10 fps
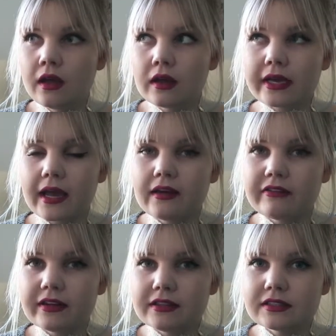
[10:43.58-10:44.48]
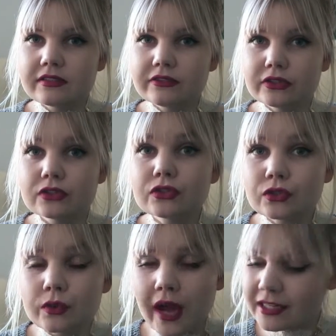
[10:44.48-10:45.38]
Again, I've had this for
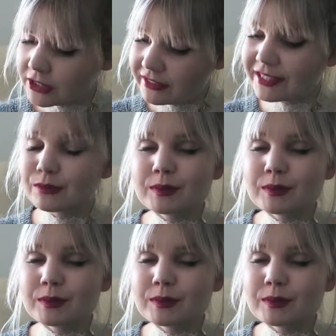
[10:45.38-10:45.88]
actually this